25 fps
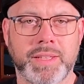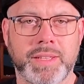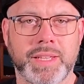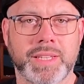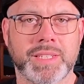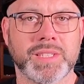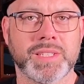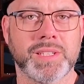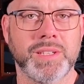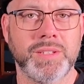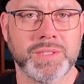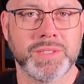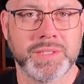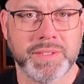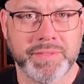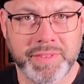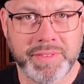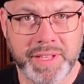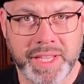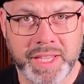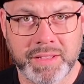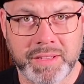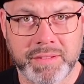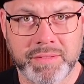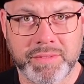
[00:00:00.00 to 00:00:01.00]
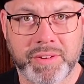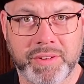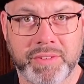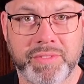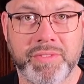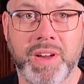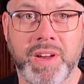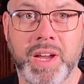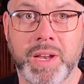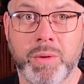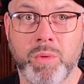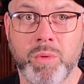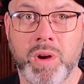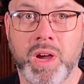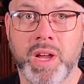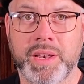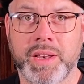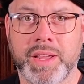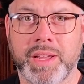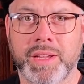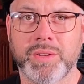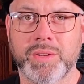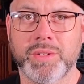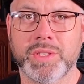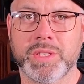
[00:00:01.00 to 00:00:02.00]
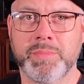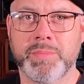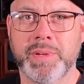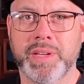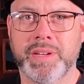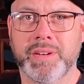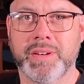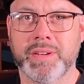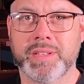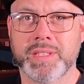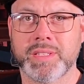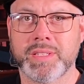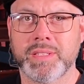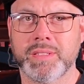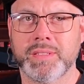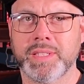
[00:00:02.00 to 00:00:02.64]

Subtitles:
exclusively for fine wine and good spirits.